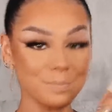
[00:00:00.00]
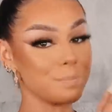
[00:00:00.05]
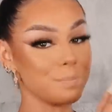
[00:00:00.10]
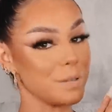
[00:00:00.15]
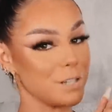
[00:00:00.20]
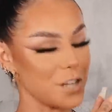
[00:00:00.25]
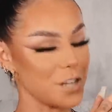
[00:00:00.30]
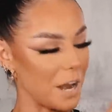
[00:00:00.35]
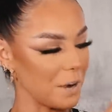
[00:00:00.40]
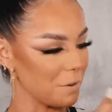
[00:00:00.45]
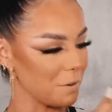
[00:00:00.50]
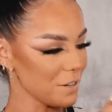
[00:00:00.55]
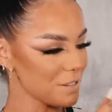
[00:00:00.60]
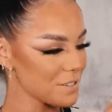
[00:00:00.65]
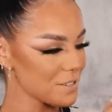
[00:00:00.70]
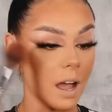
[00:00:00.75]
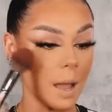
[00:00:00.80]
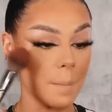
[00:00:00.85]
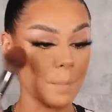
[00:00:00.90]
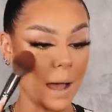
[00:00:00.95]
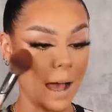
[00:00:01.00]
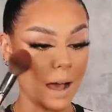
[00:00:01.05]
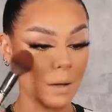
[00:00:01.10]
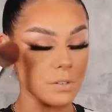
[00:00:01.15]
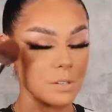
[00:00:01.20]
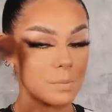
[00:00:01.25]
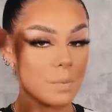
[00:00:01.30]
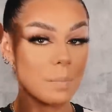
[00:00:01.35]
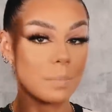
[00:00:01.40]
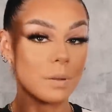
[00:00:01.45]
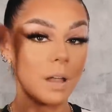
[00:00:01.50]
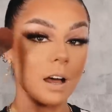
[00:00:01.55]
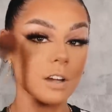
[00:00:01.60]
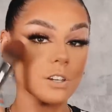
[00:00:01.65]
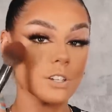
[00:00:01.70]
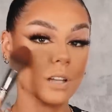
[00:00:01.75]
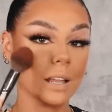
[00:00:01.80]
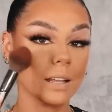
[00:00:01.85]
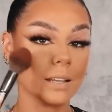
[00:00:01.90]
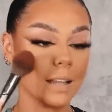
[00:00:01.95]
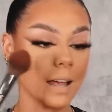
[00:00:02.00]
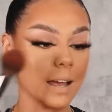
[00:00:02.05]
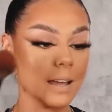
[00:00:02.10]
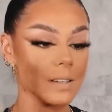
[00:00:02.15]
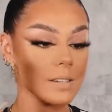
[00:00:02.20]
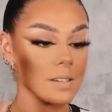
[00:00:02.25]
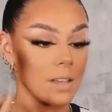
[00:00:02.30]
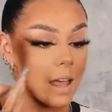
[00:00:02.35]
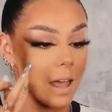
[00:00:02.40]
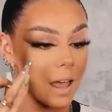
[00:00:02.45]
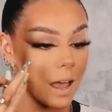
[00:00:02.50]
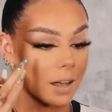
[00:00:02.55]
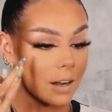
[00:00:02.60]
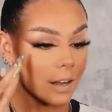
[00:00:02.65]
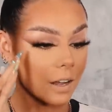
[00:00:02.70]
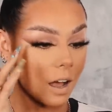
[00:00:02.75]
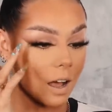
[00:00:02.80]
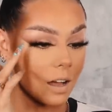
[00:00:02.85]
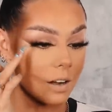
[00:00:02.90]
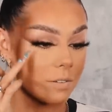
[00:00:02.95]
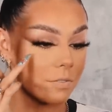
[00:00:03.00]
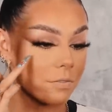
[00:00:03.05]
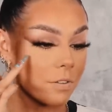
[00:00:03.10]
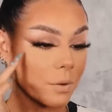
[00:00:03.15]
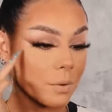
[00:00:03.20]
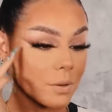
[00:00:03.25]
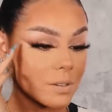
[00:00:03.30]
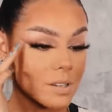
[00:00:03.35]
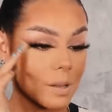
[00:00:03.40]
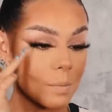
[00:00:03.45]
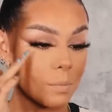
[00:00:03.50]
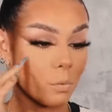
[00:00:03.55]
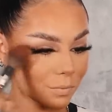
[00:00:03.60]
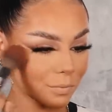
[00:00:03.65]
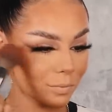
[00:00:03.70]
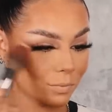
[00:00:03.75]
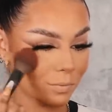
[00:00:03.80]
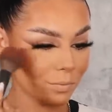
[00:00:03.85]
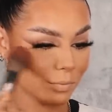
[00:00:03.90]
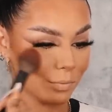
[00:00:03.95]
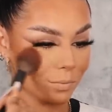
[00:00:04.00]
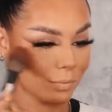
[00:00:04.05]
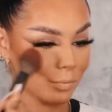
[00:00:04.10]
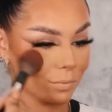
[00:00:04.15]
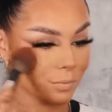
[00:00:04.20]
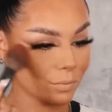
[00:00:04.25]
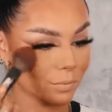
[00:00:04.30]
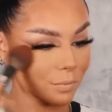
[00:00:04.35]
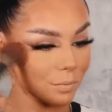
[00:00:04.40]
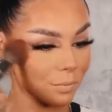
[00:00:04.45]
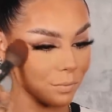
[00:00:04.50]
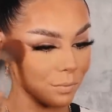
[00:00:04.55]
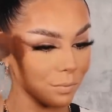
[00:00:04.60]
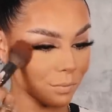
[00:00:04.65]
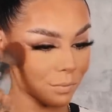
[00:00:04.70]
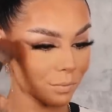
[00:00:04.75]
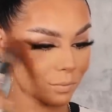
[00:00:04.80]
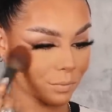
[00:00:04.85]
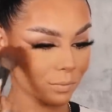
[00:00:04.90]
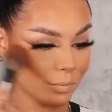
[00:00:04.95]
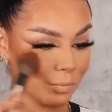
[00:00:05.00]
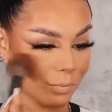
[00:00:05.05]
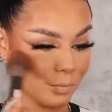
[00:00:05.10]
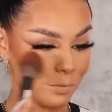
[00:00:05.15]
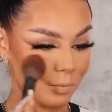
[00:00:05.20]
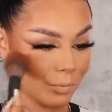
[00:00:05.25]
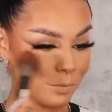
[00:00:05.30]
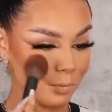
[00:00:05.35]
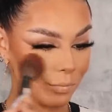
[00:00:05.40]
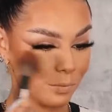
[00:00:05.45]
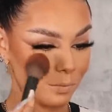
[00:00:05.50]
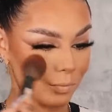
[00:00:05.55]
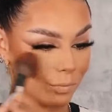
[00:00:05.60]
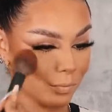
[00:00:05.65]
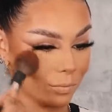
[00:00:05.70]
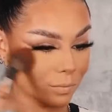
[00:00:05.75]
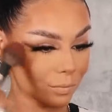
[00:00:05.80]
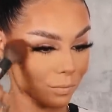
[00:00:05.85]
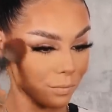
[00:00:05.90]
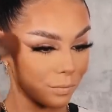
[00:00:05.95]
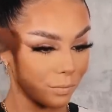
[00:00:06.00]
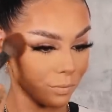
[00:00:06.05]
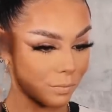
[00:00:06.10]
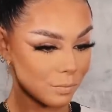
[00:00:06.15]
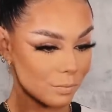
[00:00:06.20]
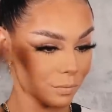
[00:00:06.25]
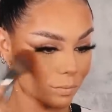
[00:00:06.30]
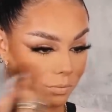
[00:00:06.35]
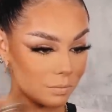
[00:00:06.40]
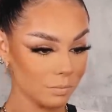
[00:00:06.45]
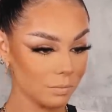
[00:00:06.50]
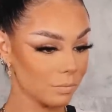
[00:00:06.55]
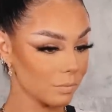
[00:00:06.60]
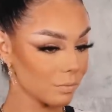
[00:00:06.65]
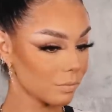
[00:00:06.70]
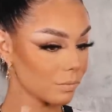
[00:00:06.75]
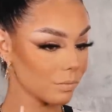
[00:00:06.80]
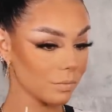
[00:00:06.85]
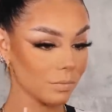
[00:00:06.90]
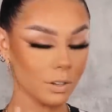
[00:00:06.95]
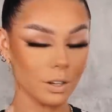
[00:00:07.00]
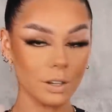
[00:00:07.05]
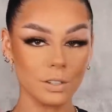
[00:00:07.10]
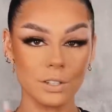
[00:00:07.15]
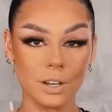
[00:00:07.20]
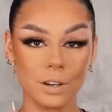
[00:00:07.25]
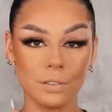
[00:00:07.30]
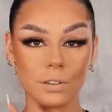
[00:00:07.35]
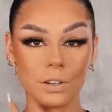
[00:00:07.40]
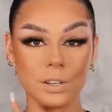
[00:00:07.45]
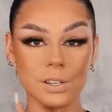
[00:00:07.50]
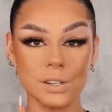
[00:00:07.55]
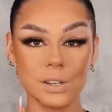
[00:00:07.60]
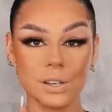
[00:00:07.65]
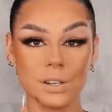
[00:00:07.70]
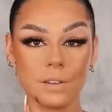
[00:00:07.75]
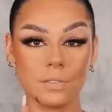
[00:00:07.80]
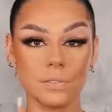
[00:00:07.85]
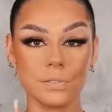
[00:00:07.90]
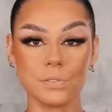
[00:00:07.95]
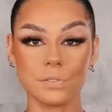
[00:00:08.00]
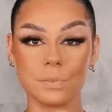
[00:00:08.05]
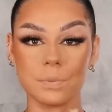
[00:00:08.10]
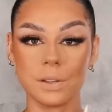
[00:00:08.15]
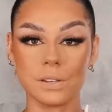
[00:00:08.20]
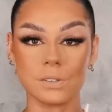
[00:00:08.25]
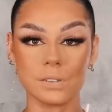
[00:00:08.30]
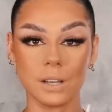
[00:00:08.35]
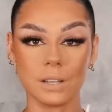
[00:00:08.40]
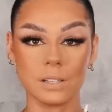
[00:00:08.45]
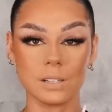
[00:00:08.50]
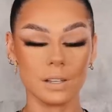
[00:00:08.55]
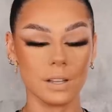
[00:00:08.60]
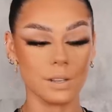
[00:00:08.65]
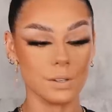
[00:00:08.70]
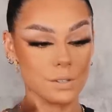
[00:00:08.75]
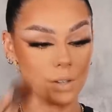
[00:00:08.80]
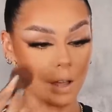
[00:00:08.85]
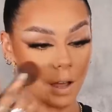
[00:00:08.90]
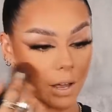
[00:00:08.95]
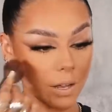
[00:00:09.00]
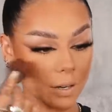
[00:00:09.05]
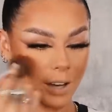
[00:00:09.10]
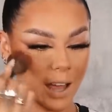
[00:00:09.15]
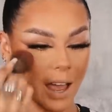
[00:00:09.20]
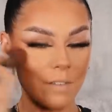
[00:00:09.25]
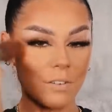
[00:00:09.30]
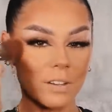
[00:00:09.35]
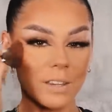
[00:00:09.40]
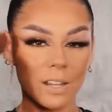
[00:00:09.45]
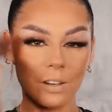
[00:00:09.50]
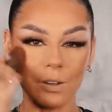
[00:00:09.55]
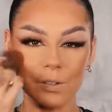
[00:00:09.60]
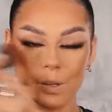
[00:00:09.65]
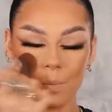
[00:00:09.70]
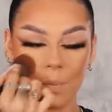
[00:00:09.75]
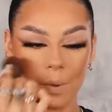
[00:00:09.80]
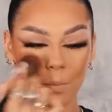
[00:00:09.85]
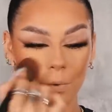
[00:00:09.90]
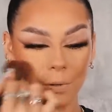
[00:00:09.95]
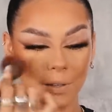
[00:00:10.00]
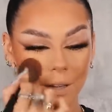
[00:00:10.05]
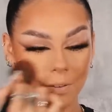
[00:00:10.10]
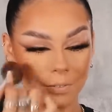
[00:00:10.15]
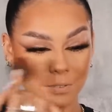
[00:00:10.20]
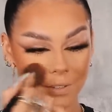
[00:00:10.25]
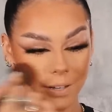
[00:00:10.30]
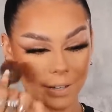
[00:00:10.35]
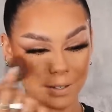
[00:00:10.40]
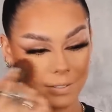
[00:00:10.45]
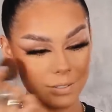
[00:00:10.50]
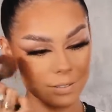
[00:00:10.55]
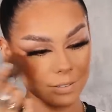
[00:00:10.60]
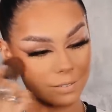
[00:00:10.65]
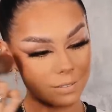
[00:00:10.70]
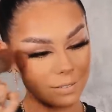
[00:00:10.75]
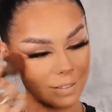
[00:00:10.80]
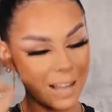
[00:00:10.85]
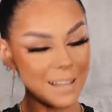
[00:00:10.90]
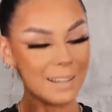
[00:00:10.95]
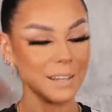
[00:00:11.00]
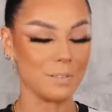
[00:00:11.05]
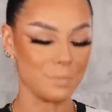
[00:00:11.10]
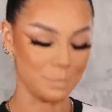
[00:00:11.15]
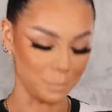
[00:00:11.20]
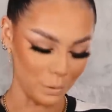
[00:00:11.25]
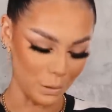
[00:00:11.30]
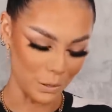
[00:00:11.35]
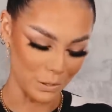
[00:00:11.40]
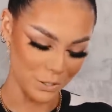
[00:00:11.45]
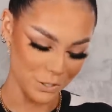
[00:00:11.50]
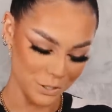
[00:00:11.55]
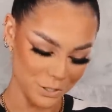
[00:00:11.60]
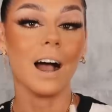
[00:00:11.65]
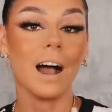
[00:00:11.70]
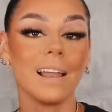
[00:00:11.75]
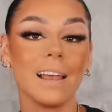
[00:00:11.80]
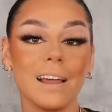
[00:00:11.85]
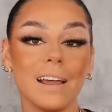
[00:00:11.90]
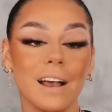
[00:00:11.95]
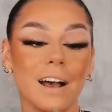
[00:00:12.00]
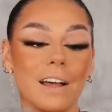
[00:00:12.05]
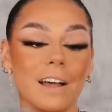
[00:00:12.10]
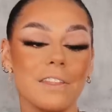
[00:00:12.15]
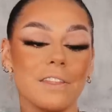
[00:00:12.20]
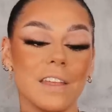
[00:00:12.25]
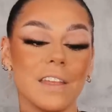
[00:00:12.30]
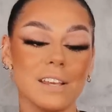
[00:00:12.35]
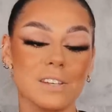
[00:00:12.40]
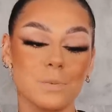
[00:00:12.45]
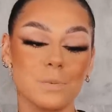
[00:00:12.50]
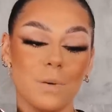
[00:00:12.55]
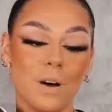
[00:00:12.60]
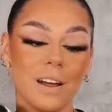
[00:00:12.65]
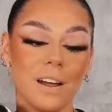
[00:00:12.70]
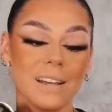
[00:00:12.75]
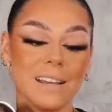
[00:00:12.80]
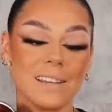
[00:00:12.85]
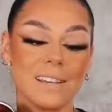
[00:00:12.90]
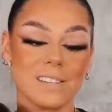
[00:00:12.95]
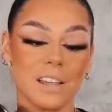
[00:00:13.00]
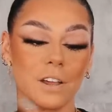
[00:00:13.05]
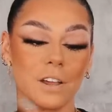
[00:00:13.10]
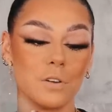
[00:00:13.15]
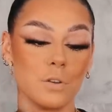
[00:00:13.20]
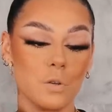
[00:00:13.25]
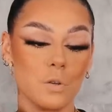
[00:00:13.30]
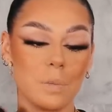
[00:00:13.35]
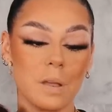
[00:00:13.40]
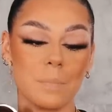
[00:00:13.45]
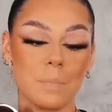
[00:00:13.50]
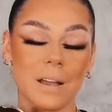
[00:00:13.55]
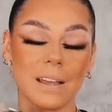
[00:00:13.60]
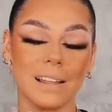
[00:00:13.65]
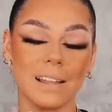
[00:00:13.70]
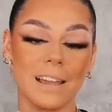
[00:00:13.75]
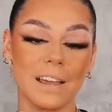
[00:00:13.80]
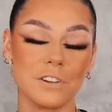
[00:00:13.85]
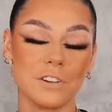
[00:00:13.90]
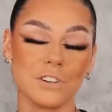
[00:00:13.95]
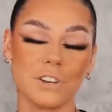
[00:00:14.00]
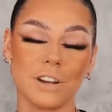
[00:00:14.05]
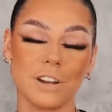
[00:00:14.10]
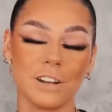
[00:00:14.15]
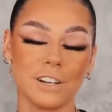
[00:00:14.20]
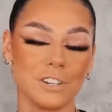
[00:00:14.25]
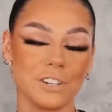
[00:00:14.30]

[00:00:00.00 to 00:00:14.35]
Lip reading: Be generous. I pounce my blush like this, and I kind of focus it more on my cheekbone, and then any excess a little bit on the apples of my cheeks. Don't know if you can see a difference from this side to this side, but everything looks a bit more lifted. I love blush. Highlighter, this one is like a newbie in my collection, and